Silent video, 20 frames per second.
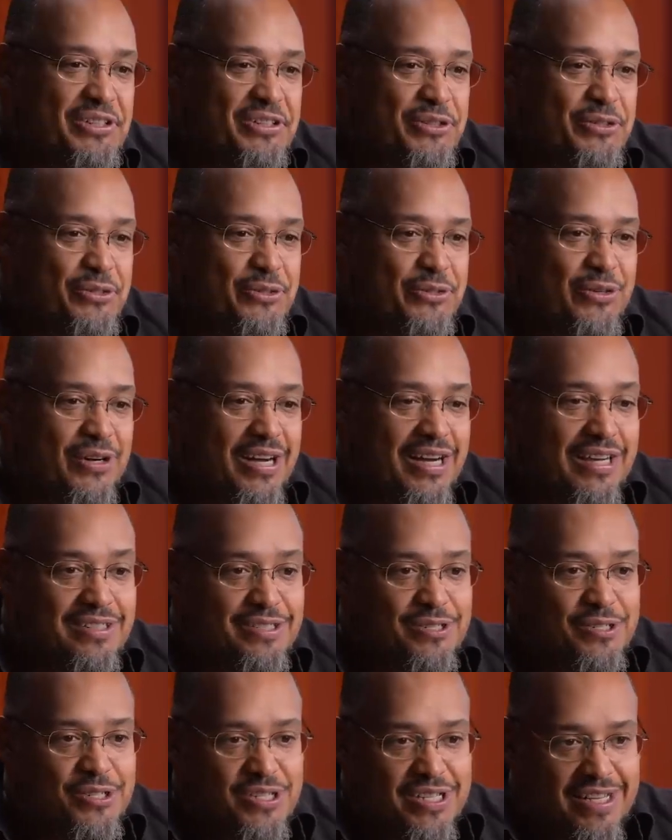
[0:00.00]
You
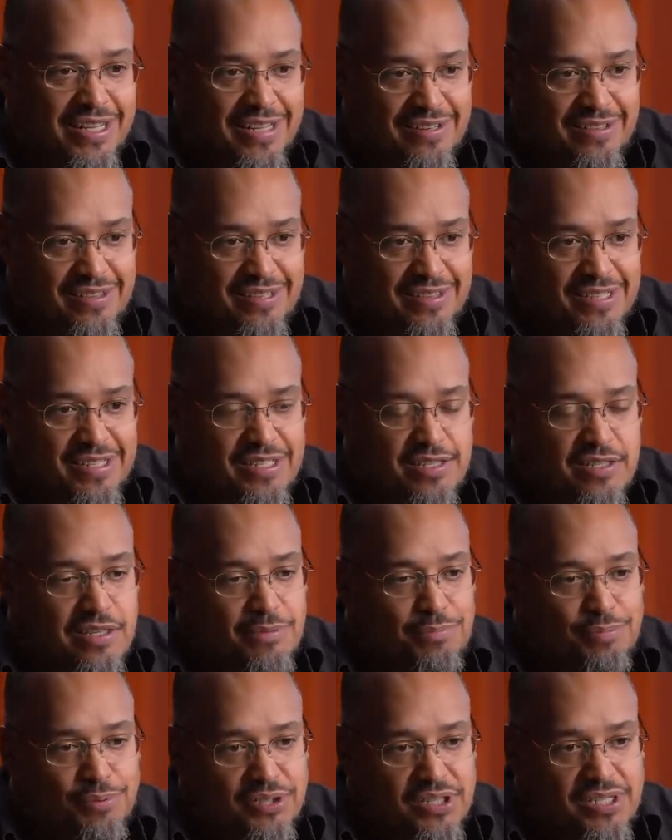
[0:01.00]
understand that the
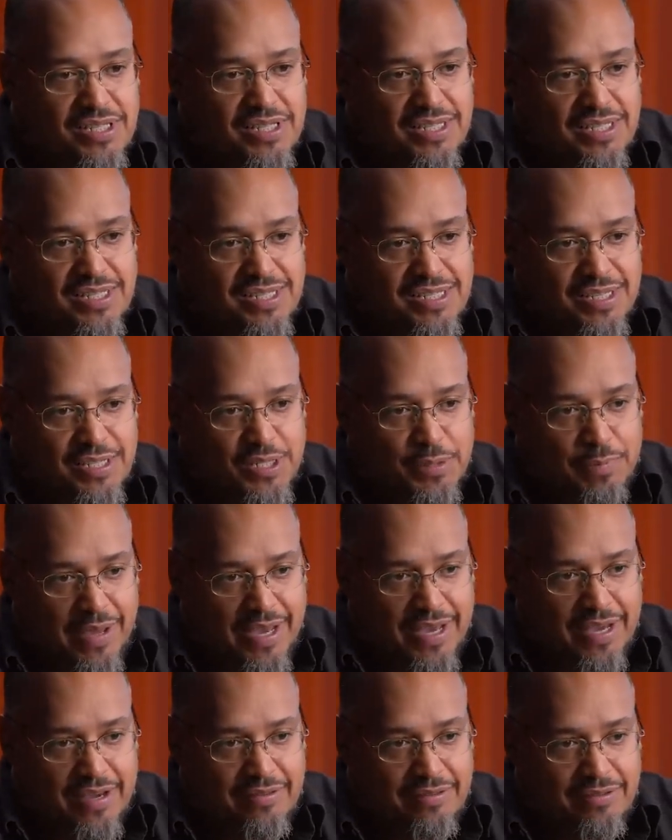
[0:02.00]
simplest and easiest
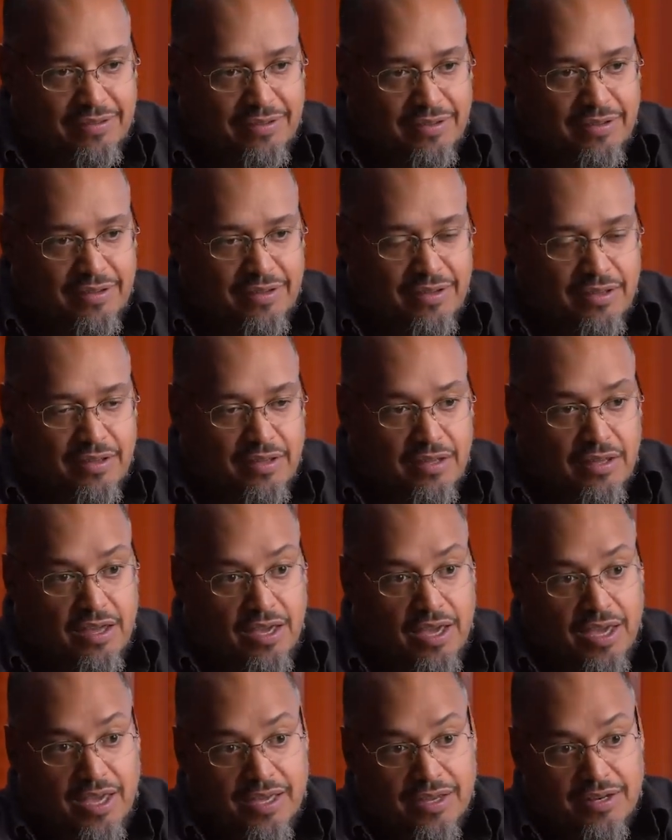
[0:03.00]
path
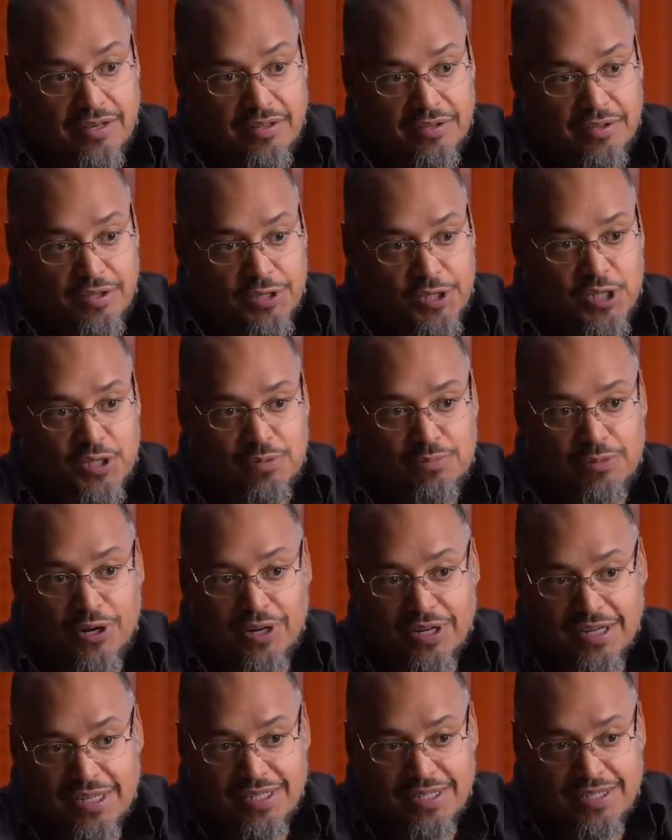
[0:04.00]
and the
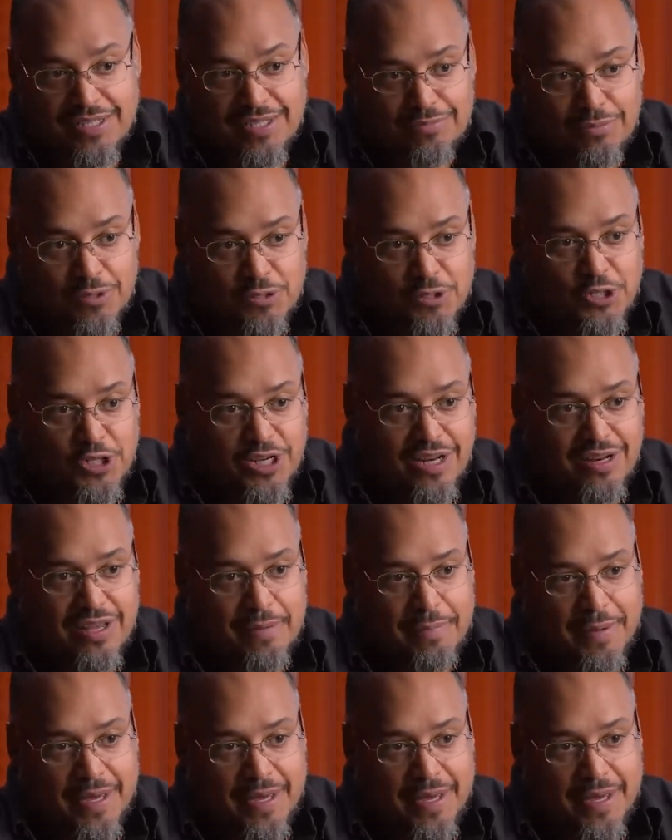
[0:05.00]
smartest and most Jedi